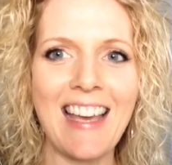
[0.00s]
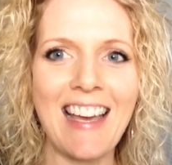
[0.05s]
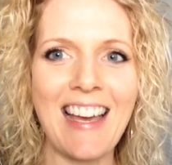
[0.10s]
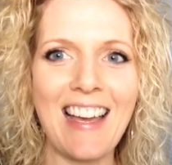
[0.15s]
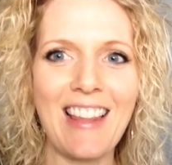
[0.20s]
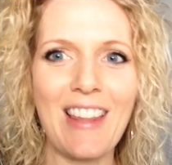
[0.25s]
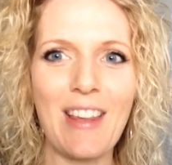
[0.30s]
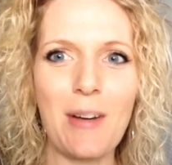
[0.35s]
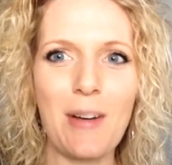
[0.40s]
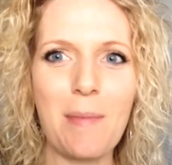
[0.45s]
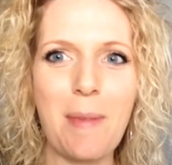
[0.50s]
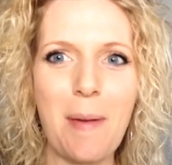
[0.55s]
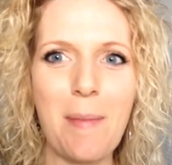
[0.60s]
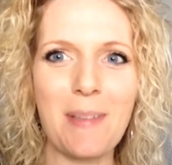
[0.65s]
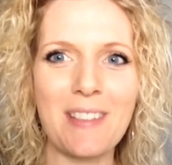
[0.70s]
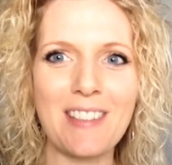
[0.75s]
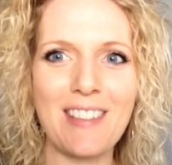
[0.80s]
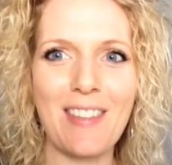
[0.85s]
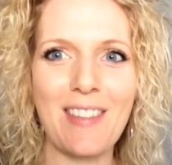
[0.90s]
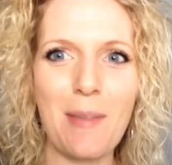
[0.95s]
Hello,
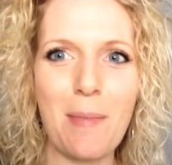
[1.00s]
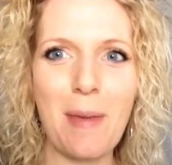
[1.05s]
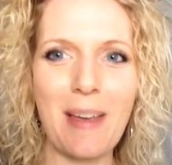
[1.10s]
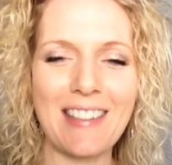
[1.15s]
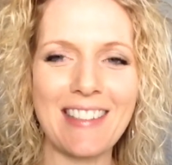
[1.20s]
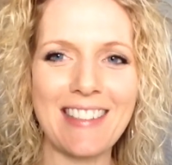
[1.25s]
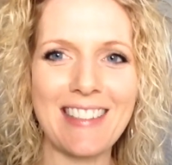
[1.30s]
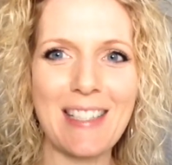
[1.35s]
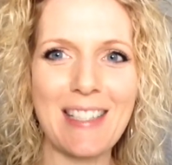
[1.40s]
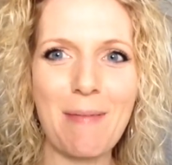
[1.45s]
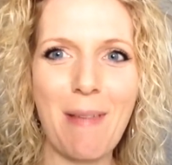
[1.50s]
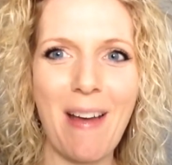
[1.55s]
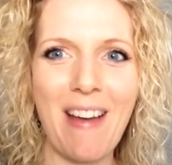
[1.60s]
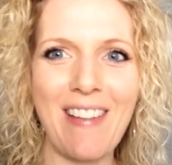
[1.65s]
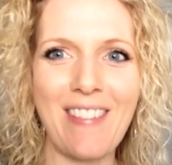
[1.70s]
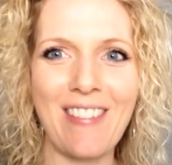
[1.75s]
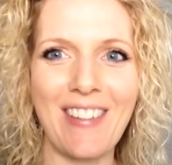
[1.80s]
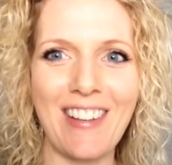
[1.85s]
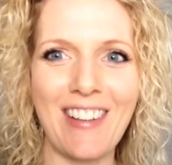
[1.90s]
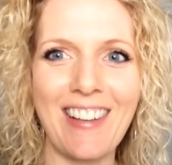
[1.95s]
members of the best team
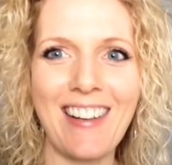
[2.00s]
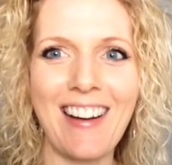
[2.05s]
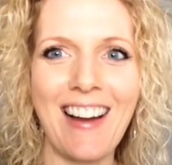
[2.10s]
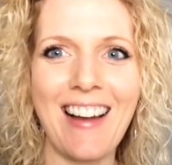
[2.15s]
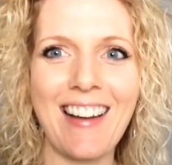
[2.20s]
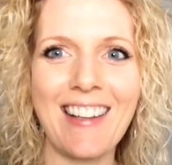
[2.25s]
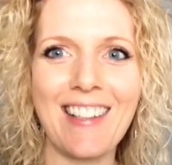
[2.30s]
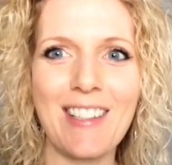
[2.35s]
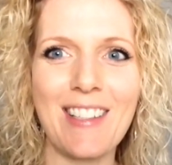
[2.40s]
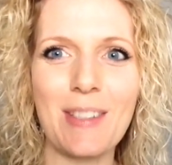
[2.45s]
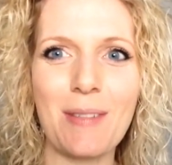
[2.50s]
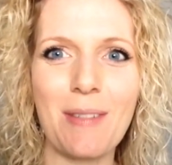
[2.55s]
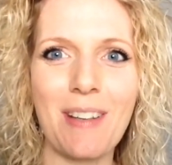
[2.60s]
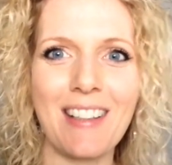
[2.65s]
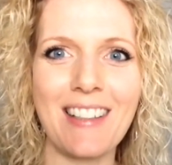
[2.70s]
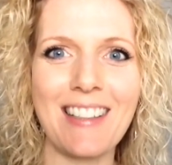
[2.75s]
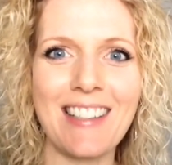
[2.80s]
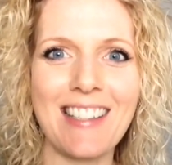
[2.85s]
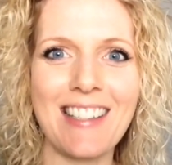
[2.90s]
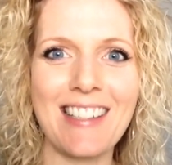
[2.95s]
ever. I just
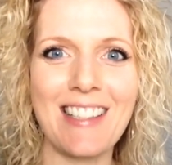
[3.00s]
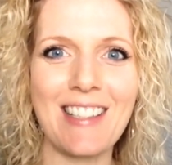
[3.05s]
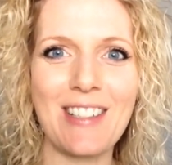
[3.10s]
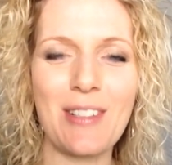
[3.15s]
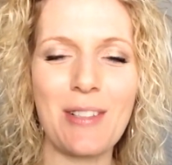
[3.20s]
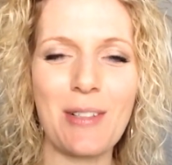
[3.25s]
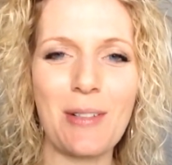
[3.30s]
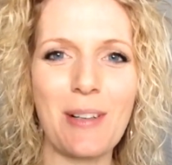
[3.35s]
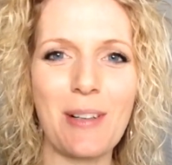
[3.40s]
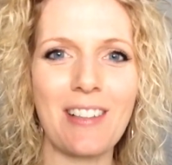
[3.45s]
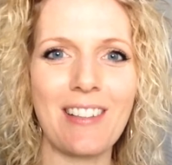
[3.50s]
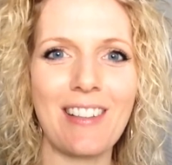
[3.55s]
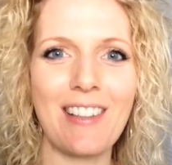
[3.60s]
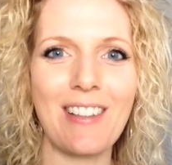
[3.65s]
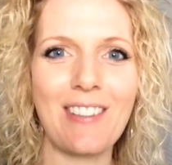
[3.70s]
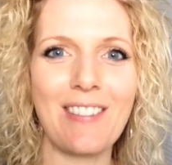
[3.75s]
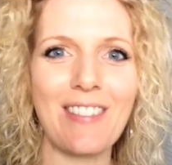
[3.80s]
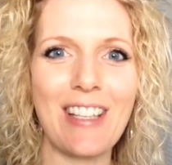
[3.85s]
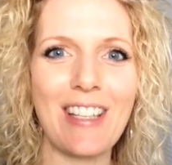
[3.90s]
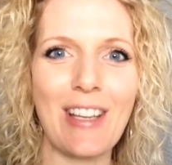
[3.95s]
wanted to send you a quick
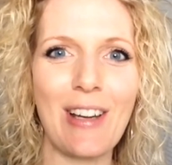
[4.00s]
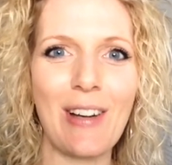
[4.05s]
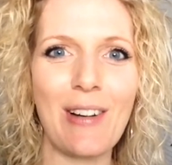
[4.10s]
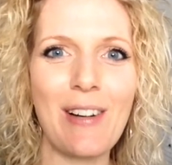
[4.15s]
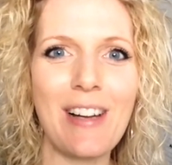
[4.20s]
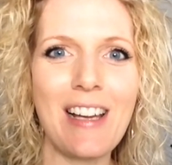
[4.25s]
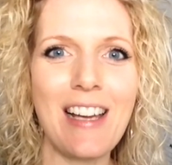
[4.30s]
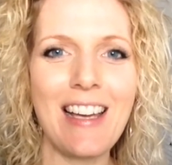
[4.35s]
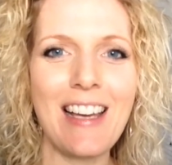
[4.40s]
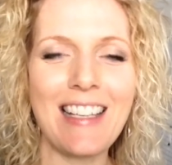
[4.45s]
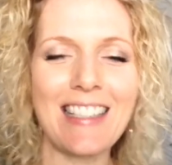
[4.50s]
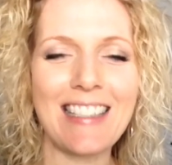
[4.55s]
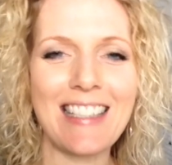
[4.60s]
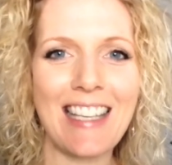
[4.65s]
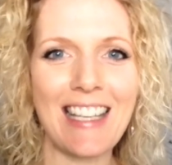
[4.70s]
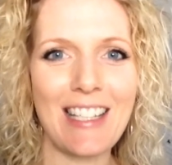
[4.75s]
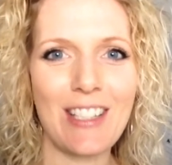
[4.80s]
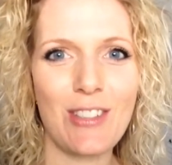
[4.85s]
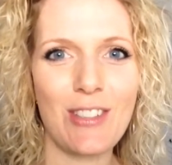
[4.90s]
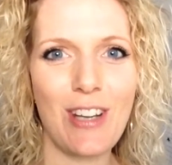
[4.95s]
little video.
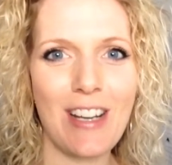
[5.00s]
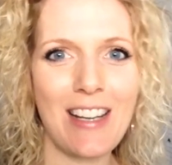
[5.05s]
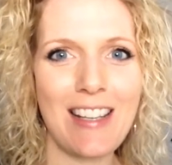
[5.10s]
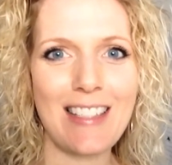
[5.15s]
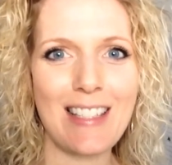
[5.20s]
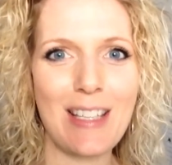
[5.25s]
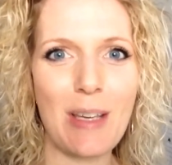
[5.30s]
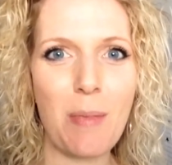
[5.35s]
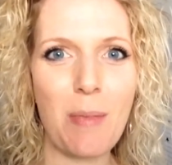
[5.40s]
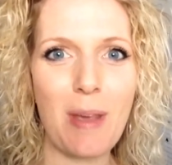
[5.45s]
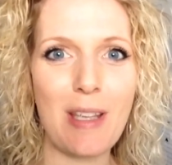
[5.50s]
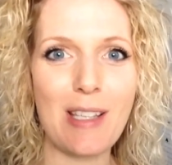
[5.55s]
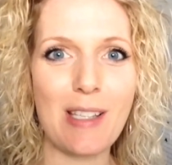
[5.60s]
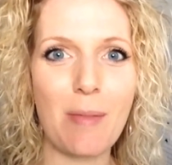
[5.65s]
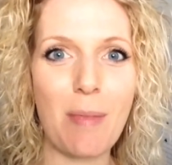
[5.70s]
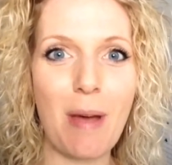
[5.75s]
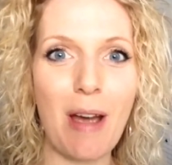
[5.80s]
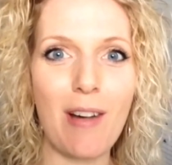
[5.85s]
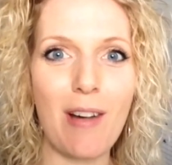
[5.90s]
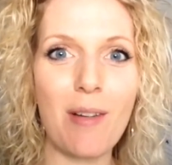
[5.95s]
Today's training tip is
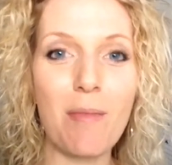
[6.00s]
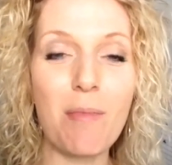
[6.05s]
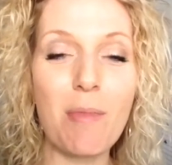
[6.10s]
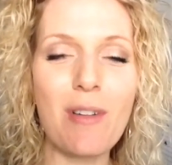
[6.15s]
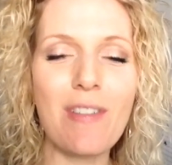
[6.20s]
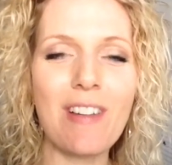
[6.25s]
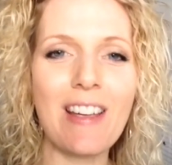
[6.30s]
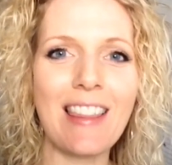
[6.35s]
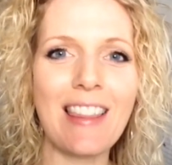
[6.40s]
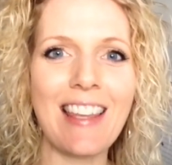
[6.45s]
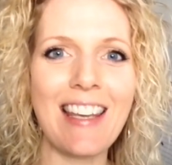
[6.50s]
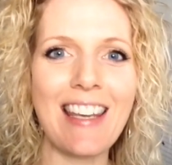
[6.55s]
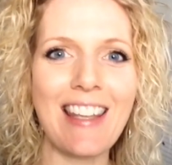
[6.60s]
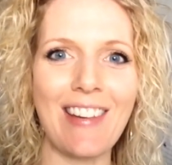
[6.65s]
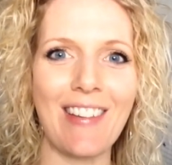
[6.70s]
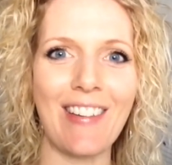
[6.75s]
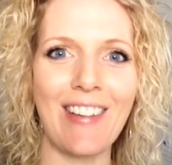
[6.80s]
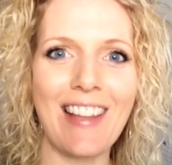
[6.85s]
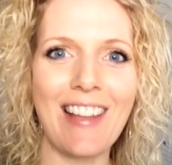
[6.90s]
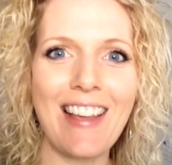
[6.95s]
about moving the
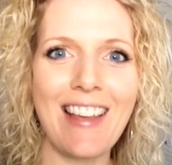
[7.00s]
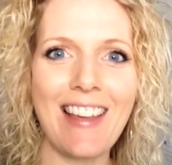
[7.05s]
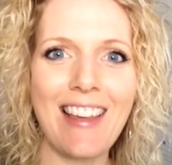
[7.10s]
needle.